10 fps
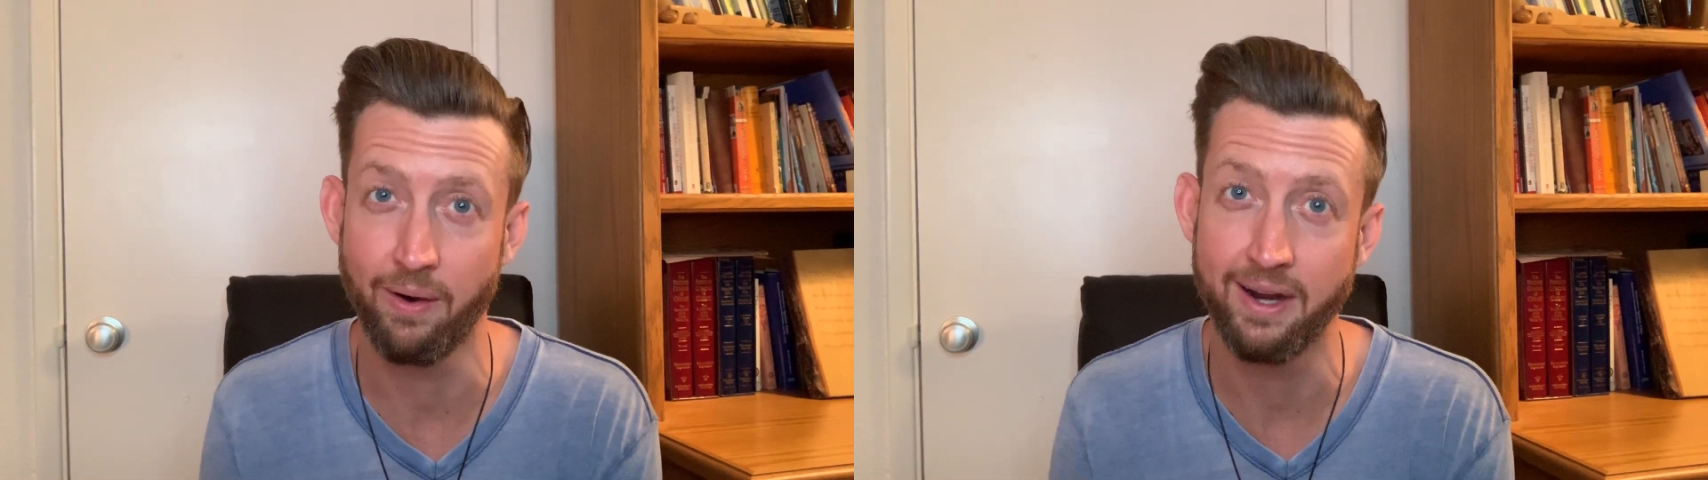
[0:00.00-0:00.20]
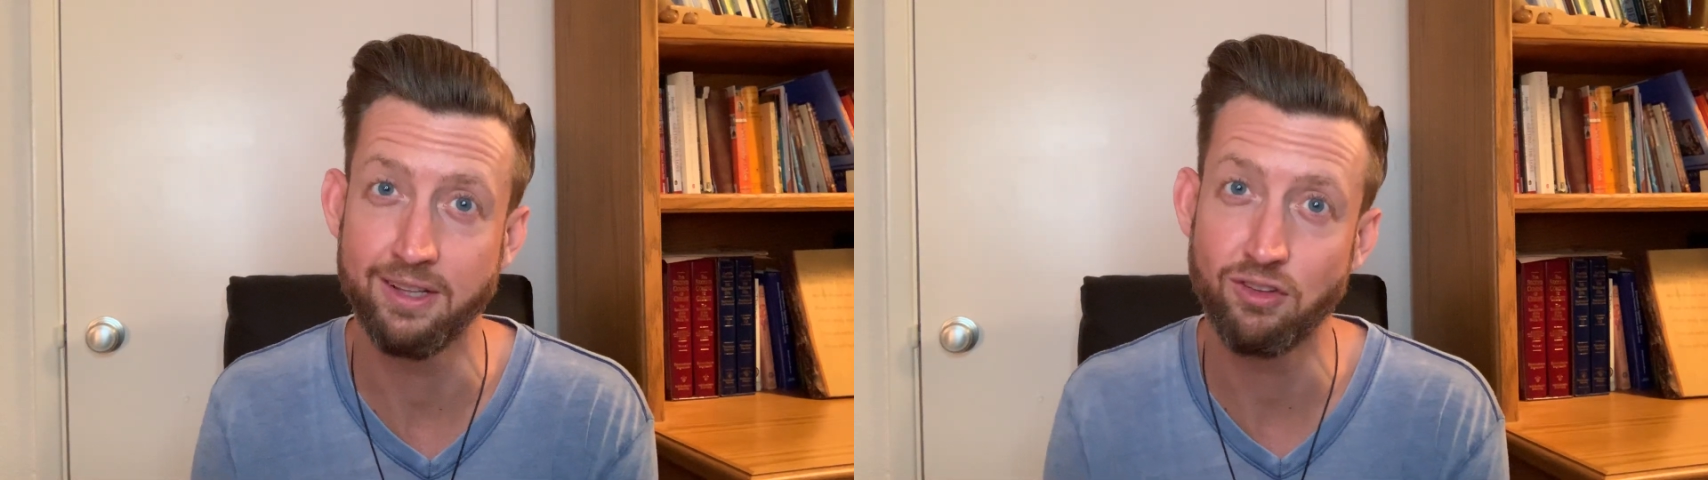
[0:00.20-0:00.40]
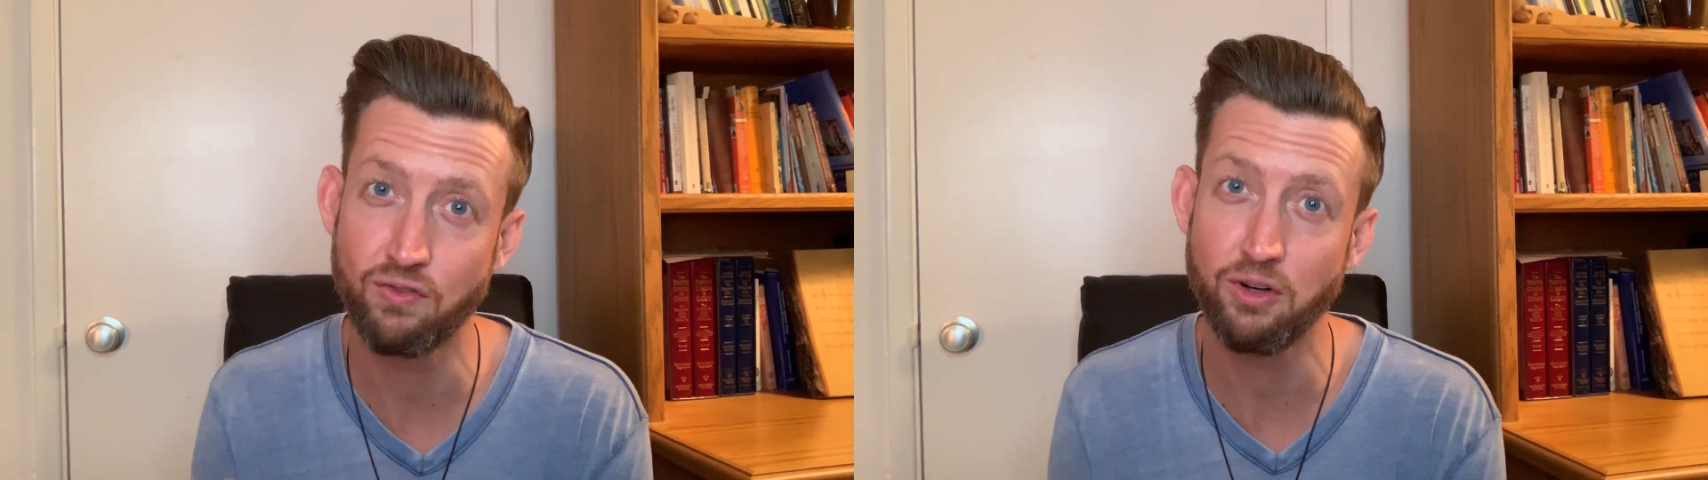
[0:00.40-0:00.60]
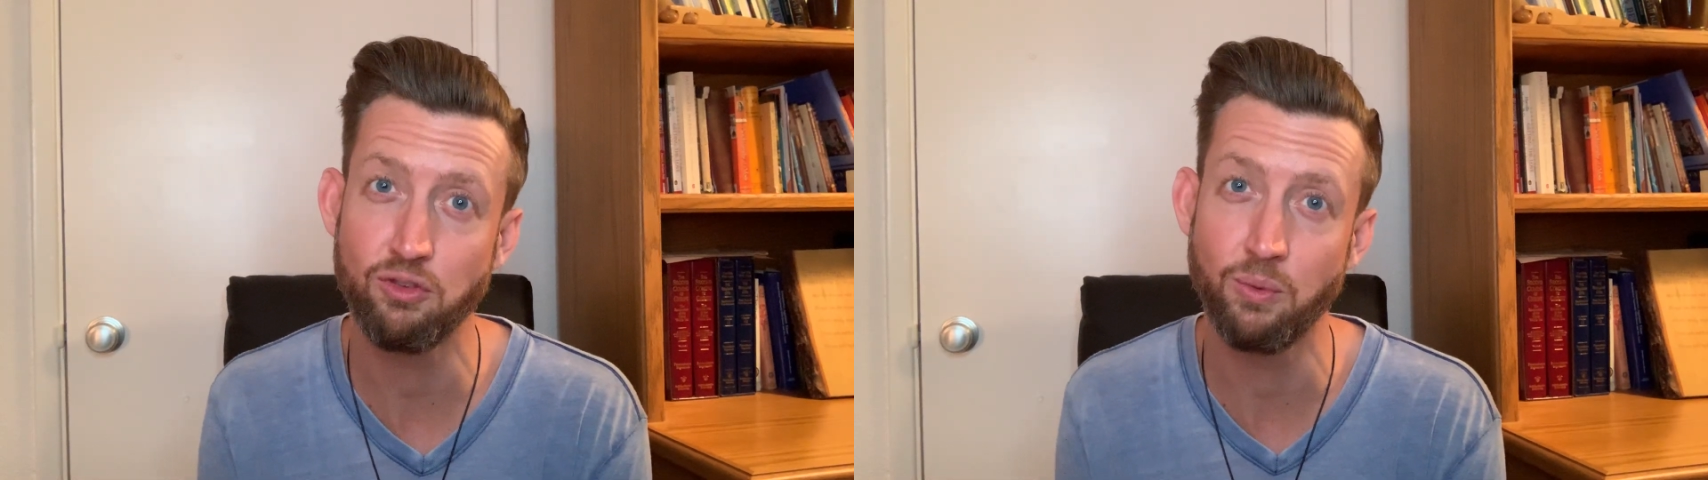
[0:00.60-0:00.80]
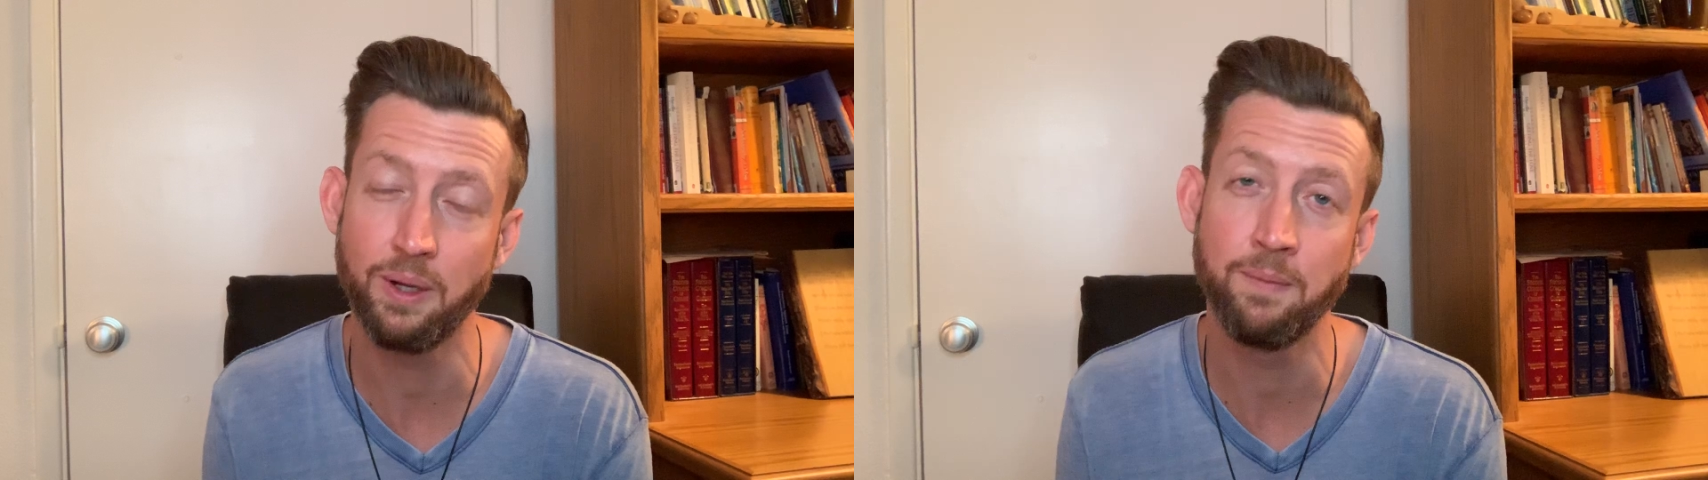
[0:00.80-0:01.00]
All right, and this
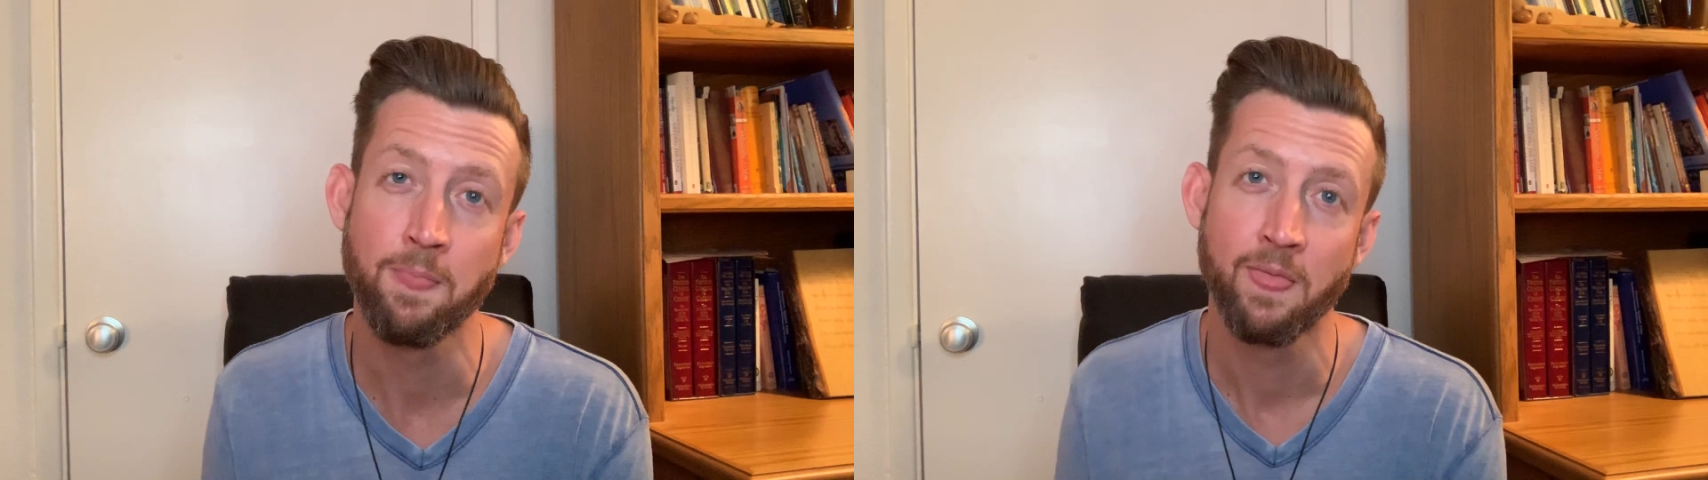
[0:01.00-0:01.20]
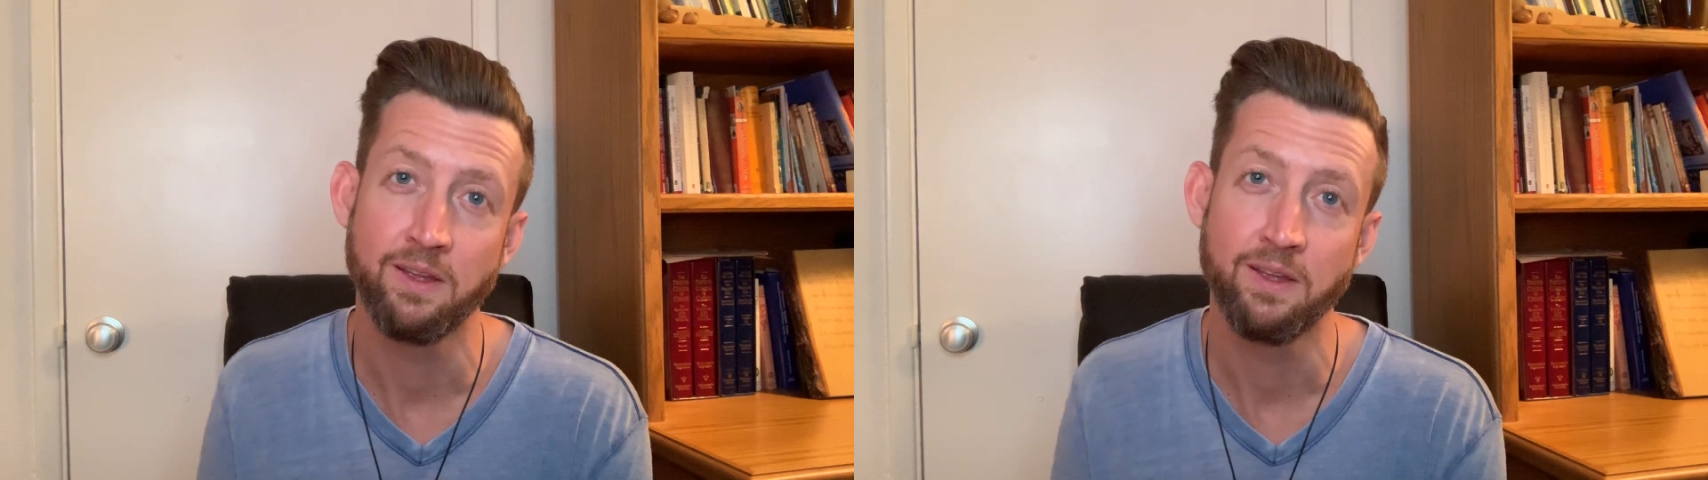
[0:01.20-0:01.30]
first one,